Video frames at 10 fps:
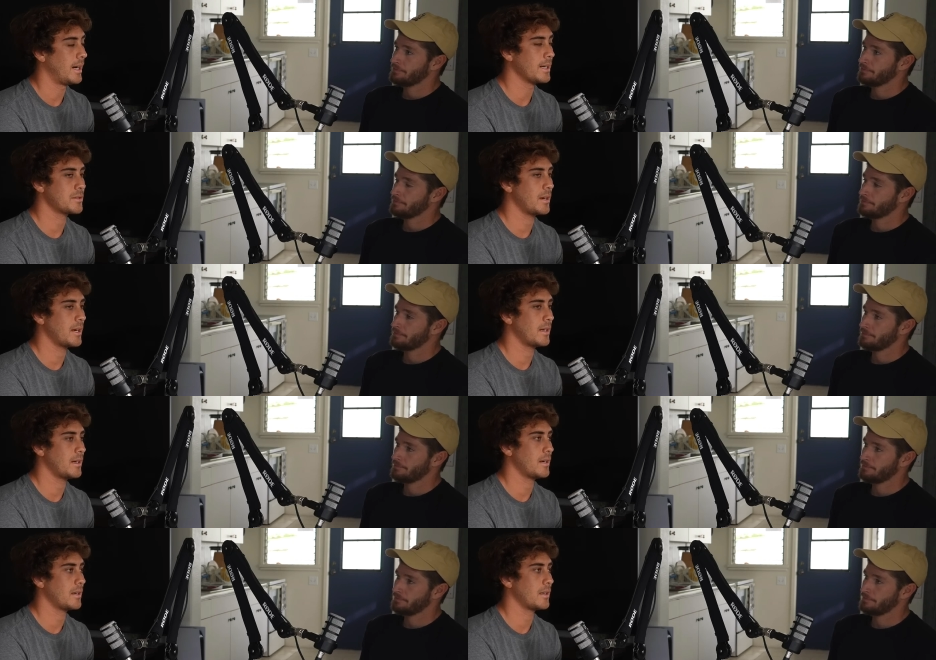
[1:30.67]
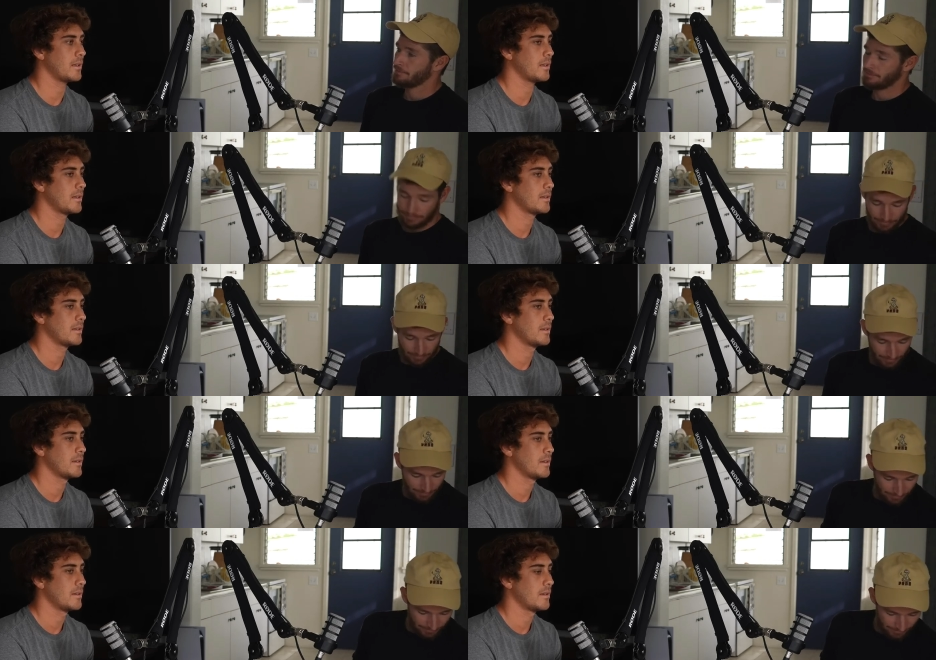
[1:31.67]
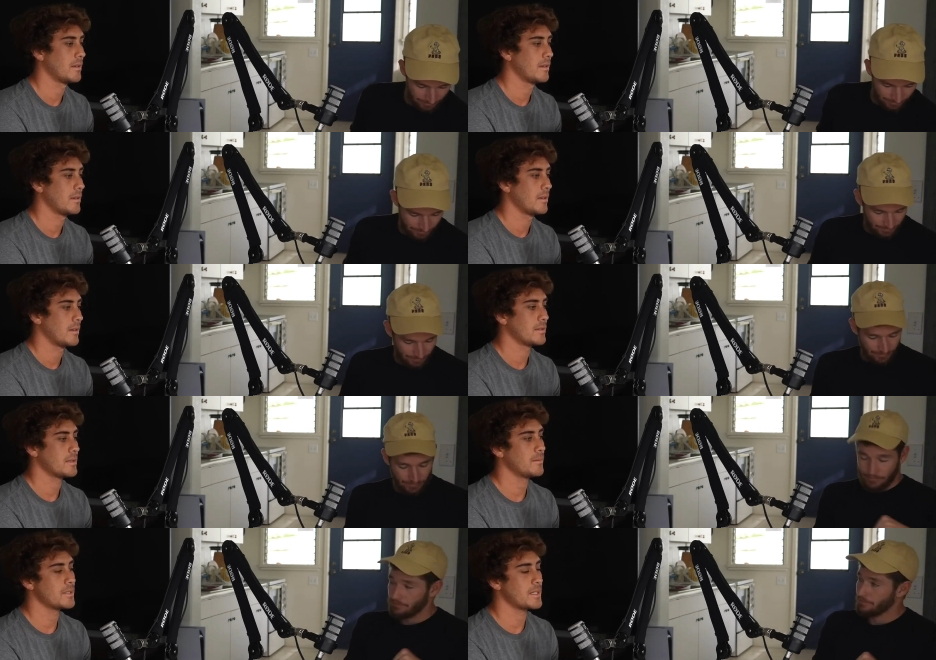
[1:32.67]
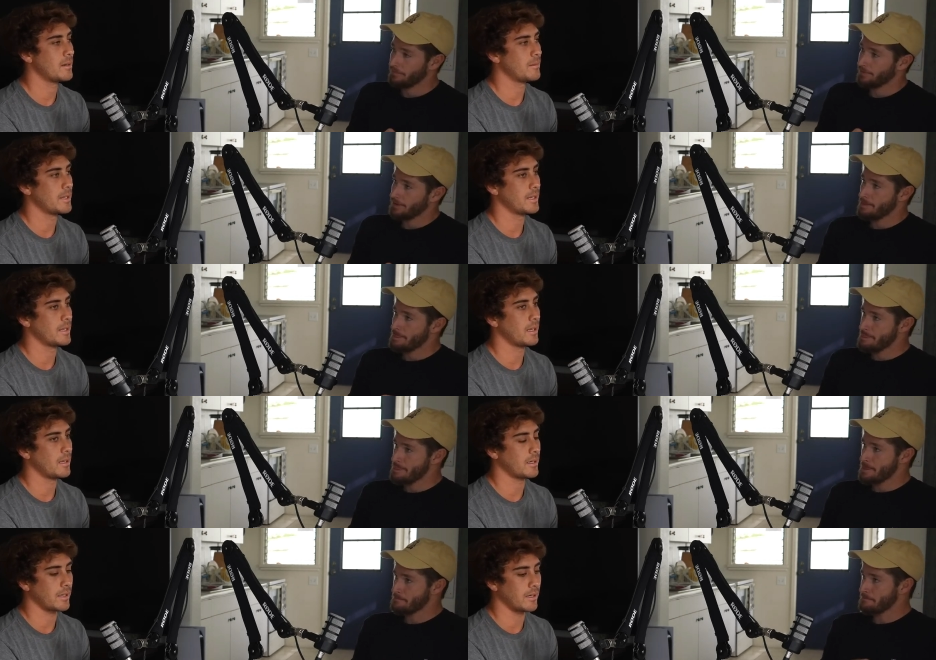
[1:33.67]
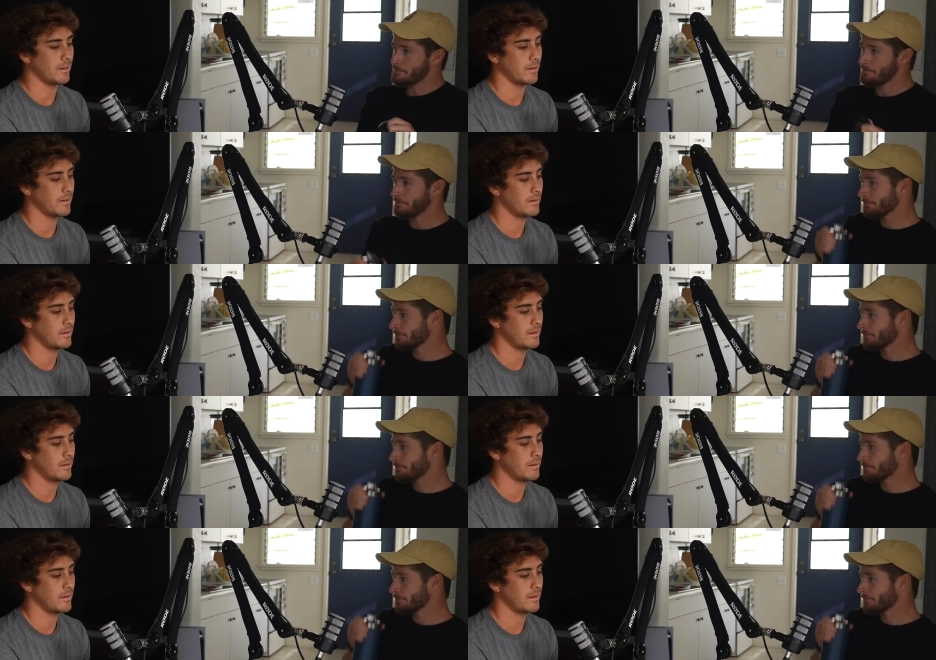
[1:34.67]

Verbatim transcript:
Speaker 1: I tried on someone's helmet not long ago,